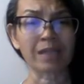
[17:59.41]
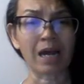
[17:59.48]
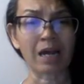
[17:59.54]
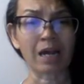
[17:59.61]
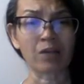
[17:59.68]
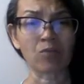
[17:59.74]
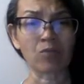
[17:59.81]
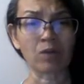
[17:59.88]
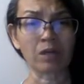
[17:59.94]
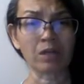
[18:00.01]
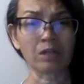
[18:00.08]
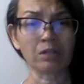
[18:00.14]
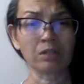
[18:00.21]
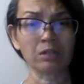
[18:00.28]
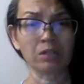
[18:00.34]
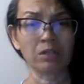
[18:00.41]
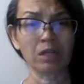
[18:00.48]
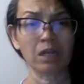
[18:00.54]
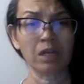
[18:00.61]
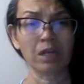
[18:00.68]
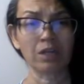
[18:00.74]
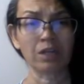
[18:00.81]
Iowa.
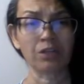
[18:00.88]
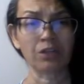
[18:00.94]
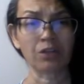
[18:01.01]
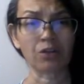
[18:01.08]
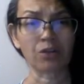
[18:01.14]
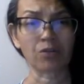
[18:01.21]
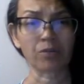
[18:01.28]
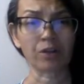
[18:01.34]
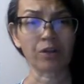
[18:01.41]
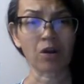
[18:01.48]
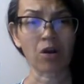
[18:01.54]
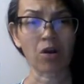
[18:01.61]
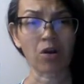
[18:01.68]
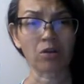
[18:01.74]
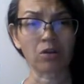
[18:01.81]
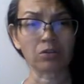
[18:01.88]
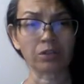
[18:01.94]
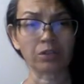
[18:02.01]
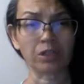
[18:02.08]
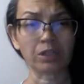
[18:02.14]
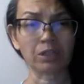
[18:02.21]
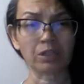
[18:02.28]
They're
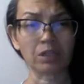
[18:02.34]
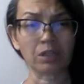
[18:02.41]
recalling,